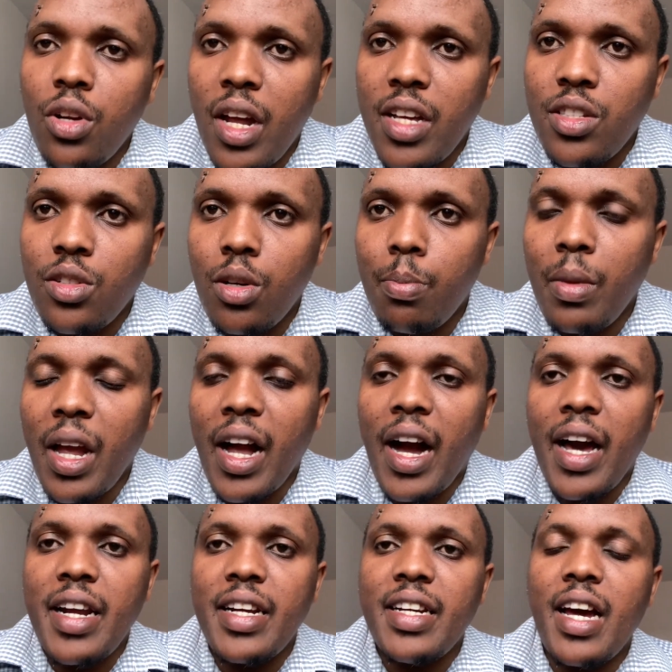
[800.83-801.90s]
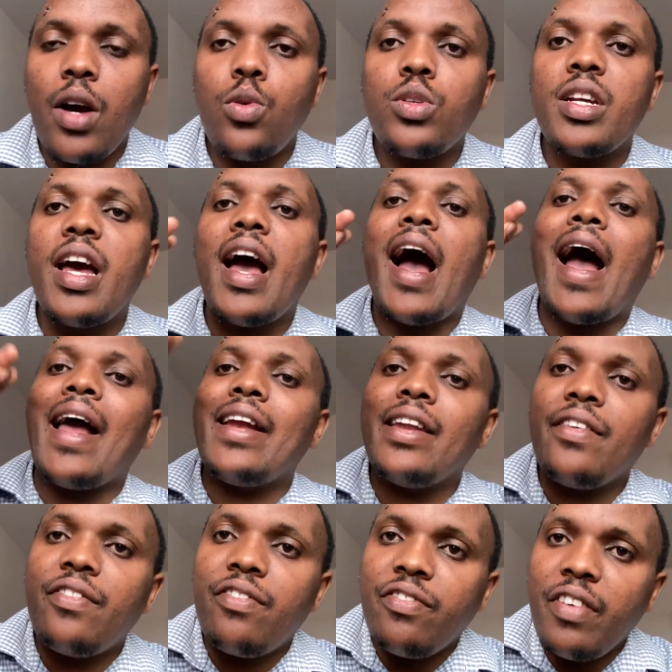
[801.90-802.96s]
has not been carried out and
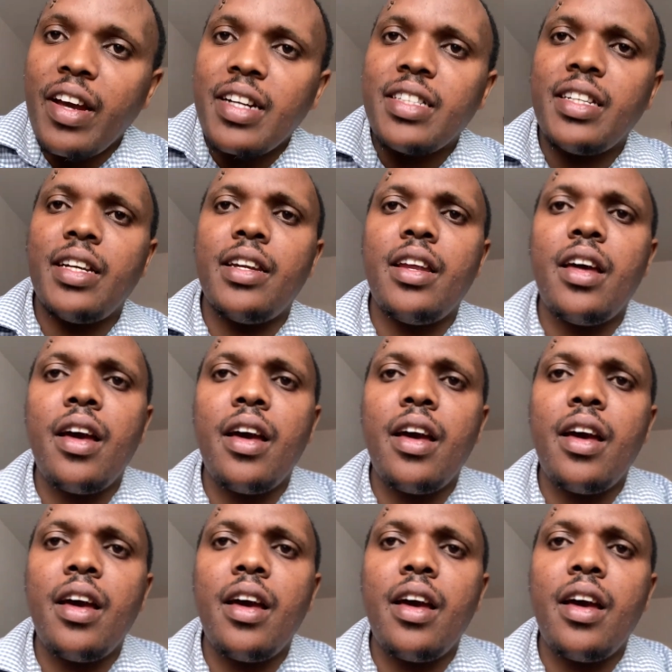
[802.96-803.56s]
effected